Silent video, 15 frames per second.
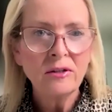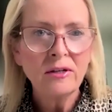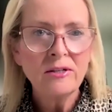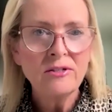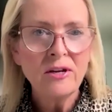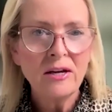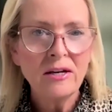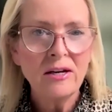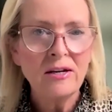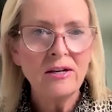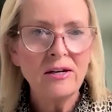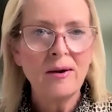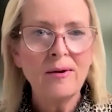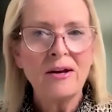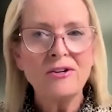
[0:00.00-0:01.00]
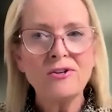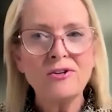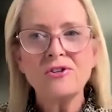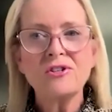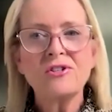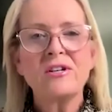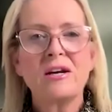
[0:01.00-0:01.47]
Is that, you
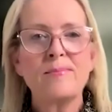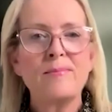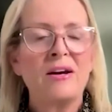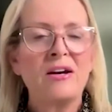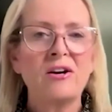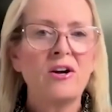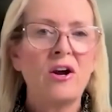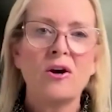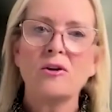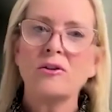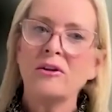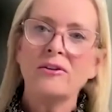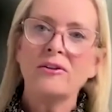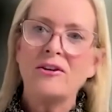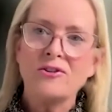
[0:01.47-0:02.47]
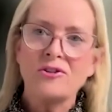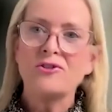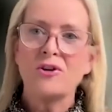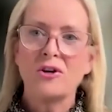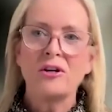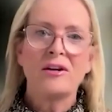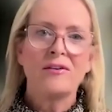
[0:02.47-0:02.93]
just said a minute ago that they just
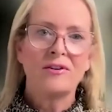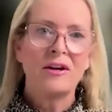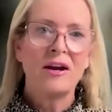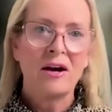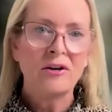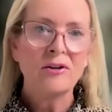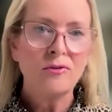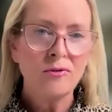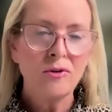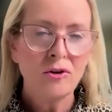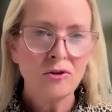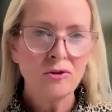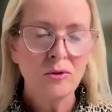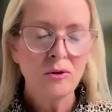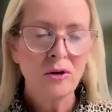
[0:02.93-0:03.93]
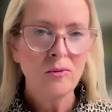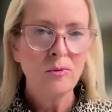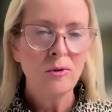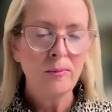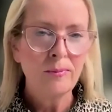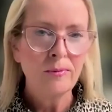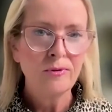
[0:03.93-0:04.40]
don't give it out. You've got to do a lot of
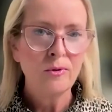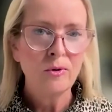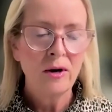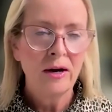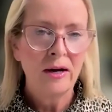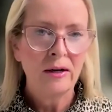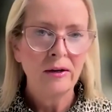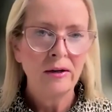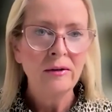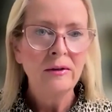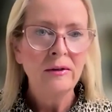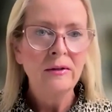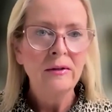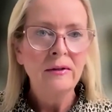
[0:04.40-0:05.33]
work beforehand.